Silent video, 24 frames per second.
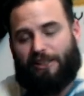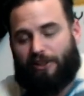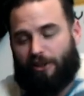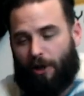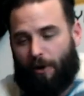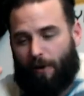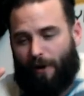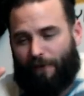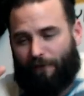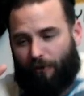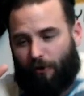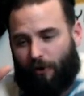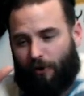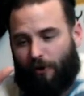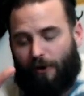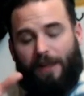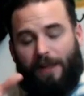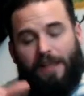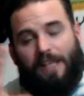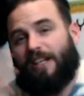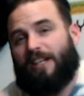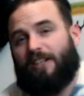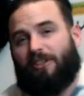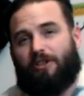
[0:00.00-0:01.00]
So I thought,
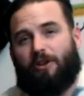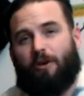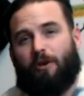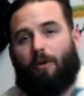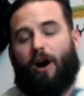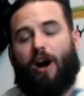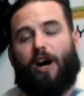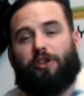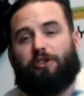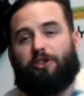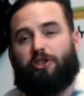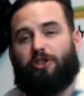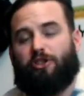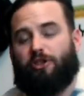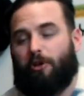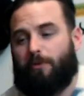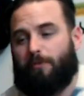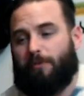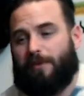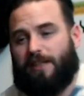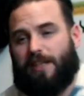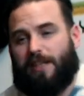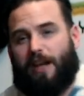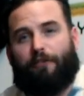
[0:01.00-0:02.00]
do you know what? I'll just do it
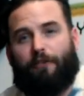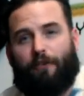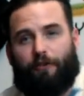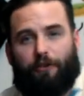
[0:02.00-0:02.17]
myself.